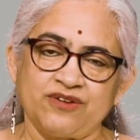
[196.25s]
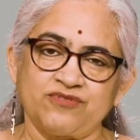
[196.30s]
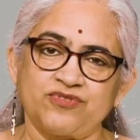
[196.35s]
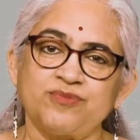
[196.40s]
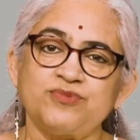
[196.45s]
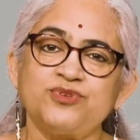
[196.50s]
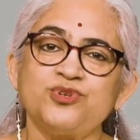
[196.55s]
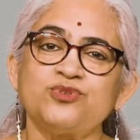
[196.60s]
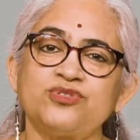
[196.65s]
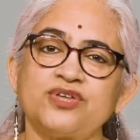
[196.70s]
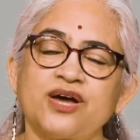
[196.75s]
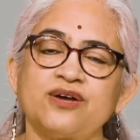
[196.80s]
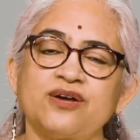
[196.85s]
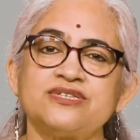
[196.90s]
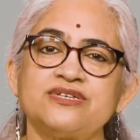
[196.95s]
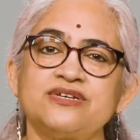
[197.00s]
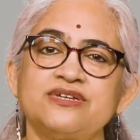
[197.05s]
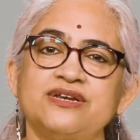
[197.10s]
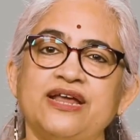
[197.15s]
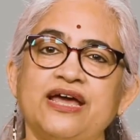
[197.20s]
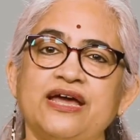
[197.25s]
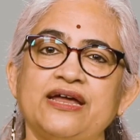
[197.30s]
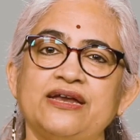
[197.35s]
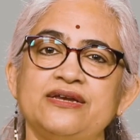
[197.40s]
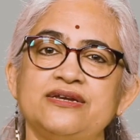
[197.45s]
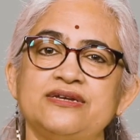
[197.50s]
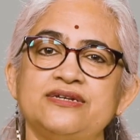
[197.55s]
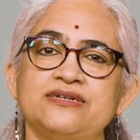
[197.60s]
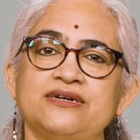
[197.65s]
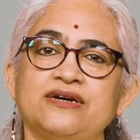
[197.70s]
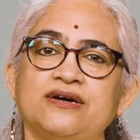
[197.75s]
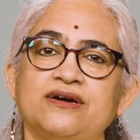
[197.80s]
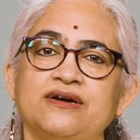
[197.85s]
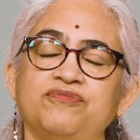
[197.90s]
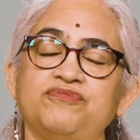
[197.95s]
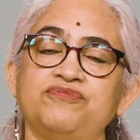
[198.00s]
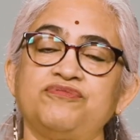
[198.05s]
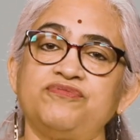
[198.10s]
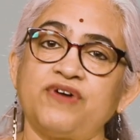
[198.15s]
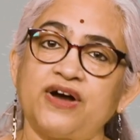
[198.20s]
From
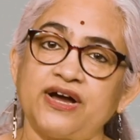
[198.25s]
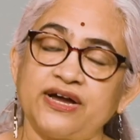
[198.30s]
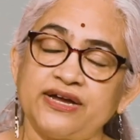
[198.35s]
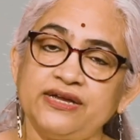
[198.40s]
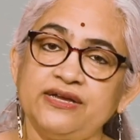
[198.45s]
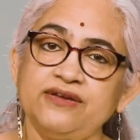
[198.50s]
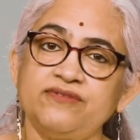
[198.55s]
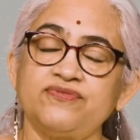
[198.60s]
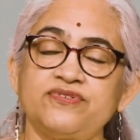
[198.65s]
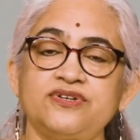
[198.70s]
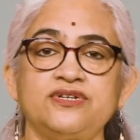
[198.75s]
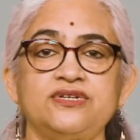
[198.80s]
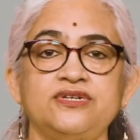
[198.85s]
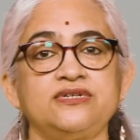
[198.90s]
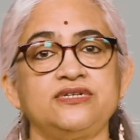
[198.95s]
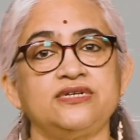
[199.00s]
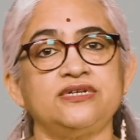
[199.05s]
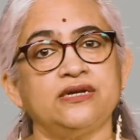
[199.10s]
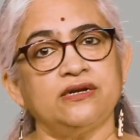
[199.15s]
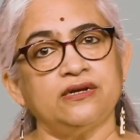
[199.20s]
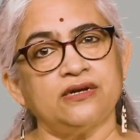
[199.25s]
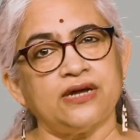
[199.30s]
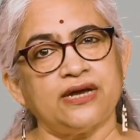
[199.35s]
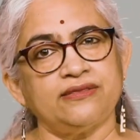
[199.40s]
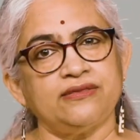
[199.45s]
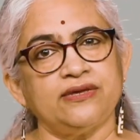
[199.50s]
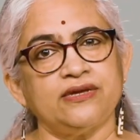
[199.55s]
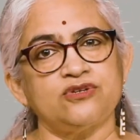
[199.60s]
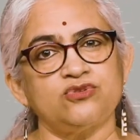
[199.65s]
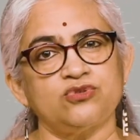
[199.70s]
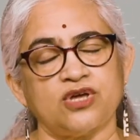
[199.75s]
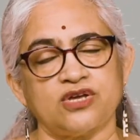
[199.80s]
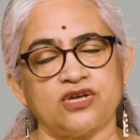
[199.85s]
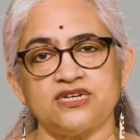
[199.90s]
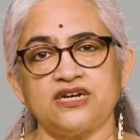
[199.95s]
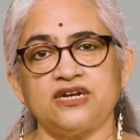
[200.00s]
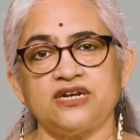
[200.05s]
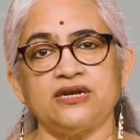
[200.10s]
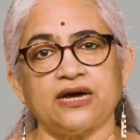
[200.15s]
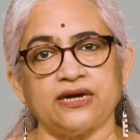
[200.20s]
2005 till I think
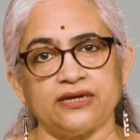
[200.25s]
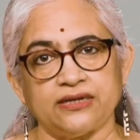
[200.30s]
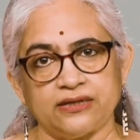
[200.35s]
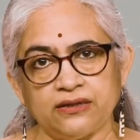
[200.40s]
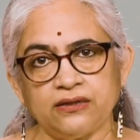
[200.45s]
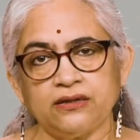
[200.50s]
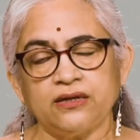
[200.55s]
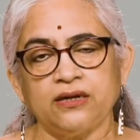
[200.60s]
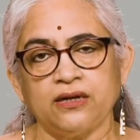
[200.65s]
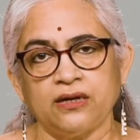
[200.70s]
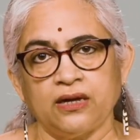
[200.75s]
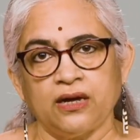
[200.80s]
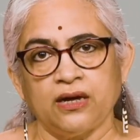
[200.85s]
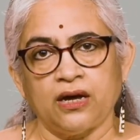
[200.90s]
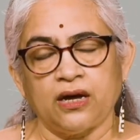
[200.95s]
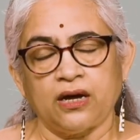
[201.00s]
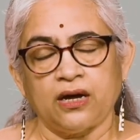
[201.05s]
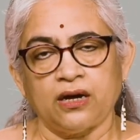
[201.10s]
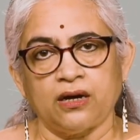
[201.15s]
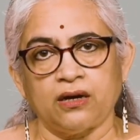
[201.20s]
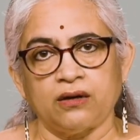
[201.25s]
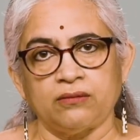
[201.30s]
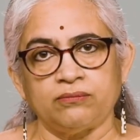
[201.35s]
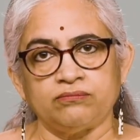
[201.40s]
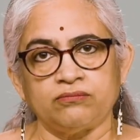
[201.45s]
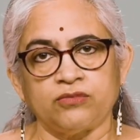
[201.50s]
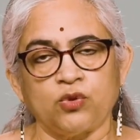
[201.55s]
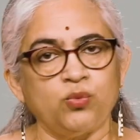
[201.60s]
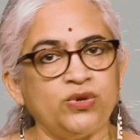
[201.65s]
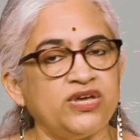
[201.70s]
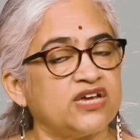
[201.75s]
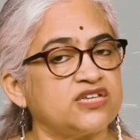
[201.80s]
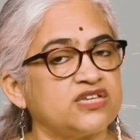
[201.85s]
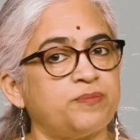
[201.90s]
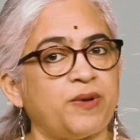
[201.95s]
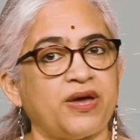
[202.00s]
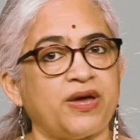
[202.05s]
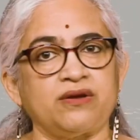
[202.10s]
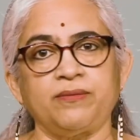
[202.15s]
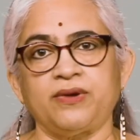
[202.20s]
2009, um, we
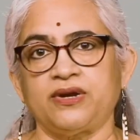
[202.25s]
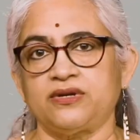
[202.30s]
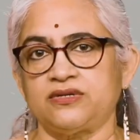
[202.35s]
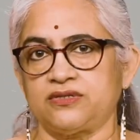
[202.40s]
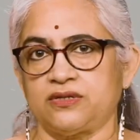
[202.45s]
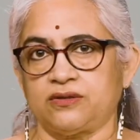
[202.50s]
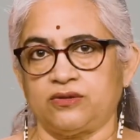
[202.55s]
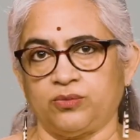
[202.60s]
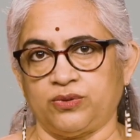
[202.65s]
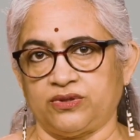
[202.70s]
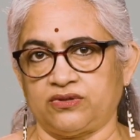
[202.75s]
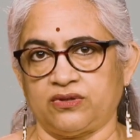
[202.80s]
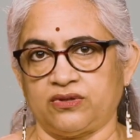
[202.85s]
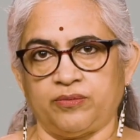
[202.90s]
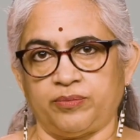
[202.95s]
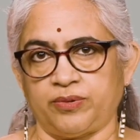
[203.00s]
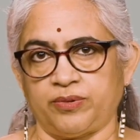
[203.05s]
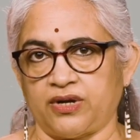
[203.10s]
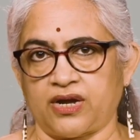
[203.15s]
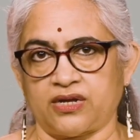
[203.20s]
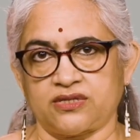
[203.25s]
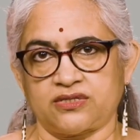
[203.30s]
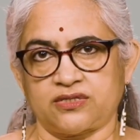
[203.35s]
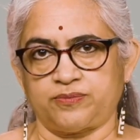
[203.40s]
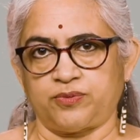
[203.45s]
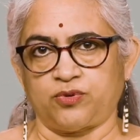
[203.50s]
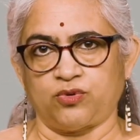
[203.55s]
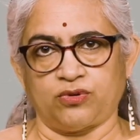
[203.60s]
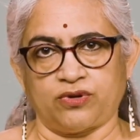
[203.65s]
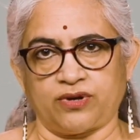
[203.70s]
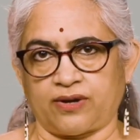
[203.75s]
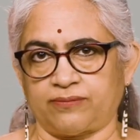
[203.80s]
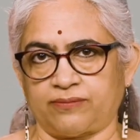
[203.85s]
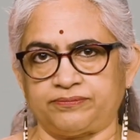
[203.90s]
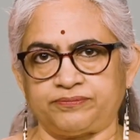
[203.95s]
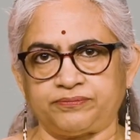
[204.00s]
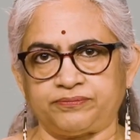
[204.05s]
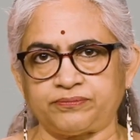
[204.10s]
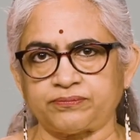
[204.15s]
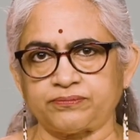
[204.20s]
experimented with the liberal arts program.
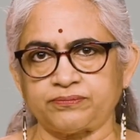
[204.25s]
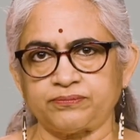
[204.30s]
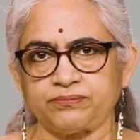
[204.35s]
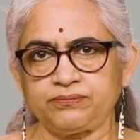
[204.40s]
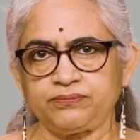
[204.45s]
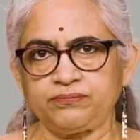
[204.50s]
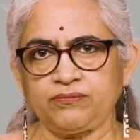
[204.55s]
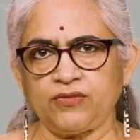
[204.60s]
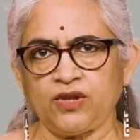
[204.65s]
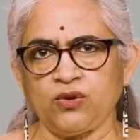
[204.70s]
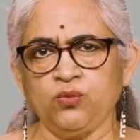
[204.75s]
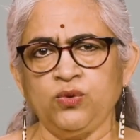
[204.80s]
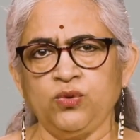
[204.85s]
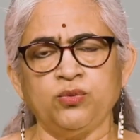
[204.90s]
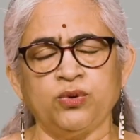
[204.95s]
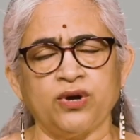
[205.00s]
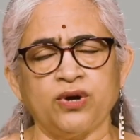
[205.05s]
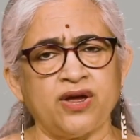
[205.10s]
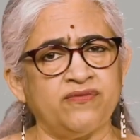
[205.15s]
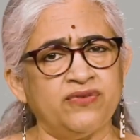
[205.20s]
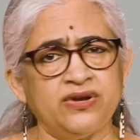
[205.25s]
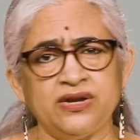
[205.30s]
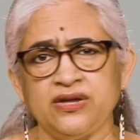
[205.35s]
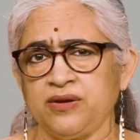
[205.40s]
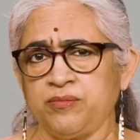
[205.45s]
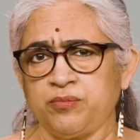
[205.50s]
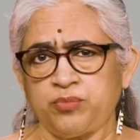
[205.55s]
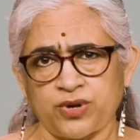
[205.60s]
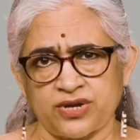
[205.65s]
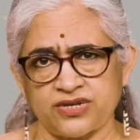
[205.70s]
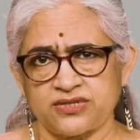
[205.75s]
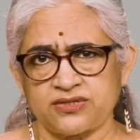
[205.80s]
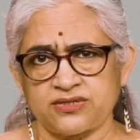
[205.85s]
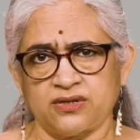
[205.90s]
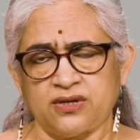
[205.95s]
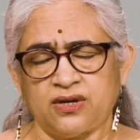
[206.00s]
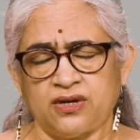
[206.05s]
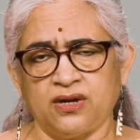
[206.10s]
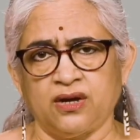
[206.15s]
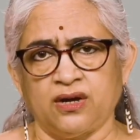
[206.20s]
We were heavily impressed
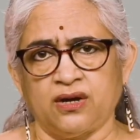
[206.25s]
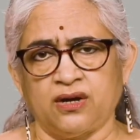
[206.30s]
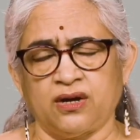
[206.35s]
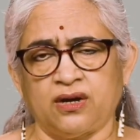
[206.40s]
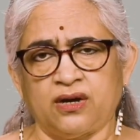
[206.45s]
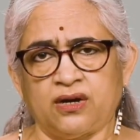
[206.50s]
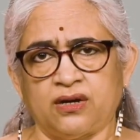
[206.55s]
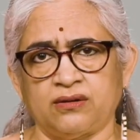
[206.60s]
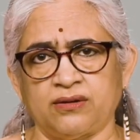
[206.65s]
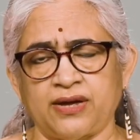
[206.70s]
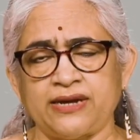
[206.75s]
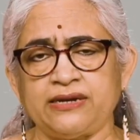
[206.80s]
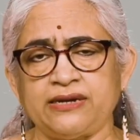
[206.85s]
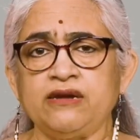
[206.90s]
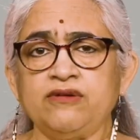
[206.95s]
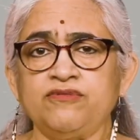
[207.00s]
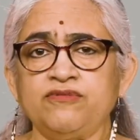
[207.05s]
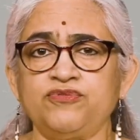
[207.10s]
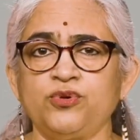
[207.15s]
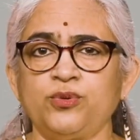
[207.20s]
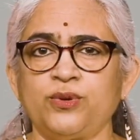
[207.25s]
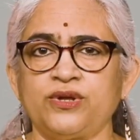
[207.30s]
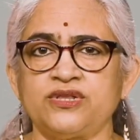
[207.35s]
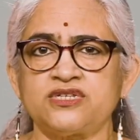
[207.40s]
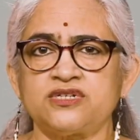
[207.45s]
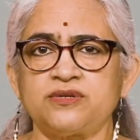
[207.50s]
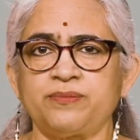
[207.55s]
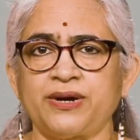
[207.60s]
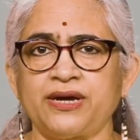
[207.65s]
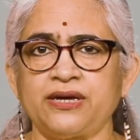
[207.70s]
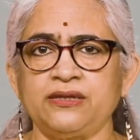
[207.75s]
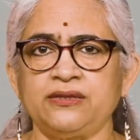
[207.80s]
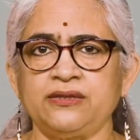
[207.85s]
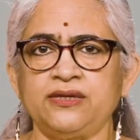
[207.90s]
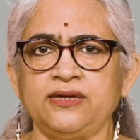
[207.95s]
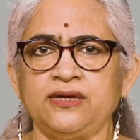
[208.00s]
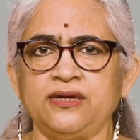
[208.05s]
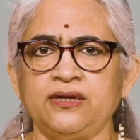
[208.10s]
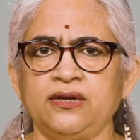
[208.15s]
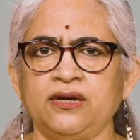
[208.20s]
uh, and influenced by
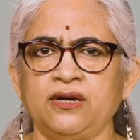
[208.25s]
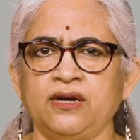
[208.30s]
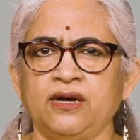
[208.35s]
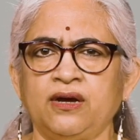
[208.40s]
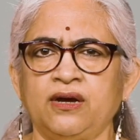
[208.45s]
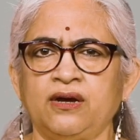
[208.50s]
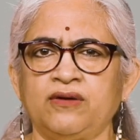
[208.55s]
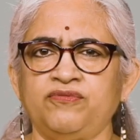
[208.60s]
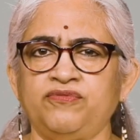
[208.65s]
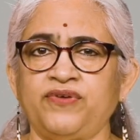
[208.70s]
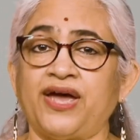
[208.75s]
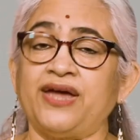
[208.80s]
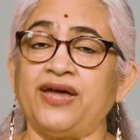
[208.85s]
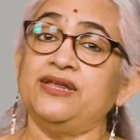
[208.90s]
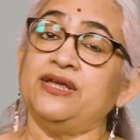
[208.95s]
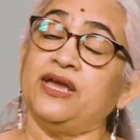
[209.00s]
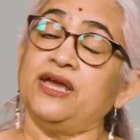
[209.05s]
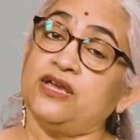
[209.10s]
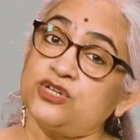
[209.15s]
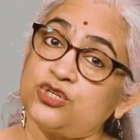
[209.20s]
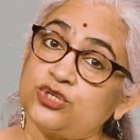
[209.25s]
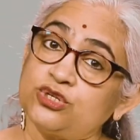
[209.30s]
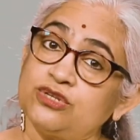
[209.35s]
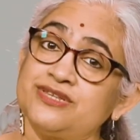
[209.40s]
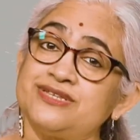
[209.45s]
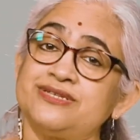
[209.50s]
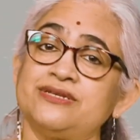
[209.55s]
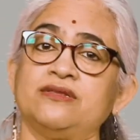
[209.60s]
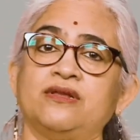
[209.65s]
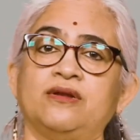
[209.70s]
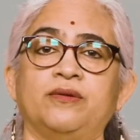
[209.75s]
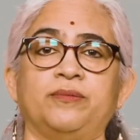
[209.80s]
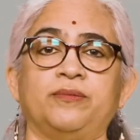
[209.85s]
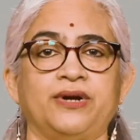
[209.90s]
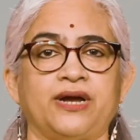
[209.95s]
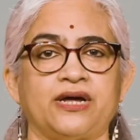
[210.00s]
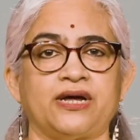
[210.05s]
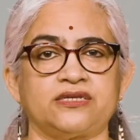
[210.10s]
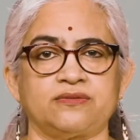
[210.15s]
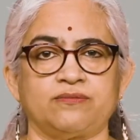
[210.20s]
the variations in the
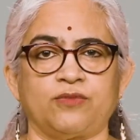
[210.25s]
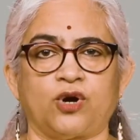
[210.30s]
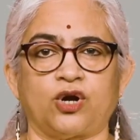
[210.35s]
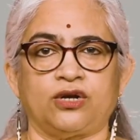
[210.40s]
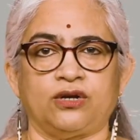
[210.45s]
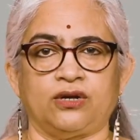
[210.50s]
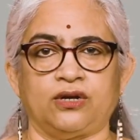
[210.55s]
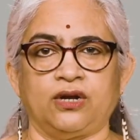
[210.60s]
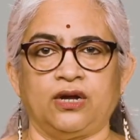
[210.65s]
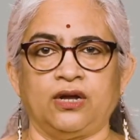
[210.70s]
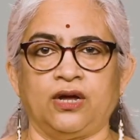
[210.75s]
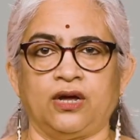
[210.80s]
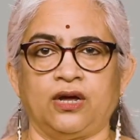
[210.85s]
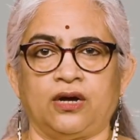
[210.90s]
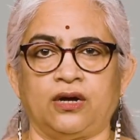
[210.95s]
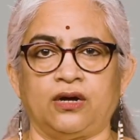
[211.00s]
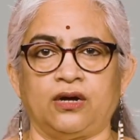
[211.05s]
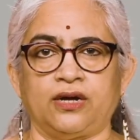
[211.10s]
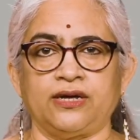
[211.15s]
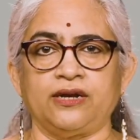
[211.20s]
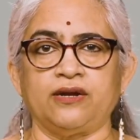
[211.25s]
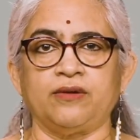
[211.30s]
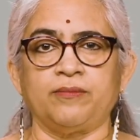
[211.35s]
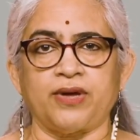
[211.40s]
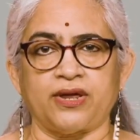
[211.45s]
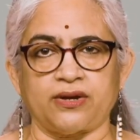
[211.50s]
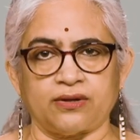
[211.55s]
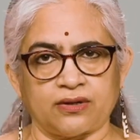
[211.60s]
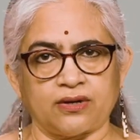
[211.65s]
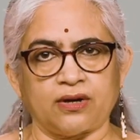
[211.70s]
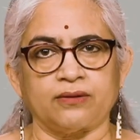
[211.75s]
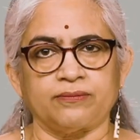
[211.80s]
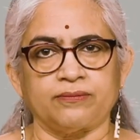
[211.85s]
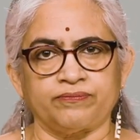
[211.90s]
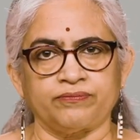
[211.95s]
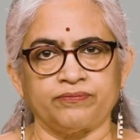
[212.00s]
liberal arts model uh, in America.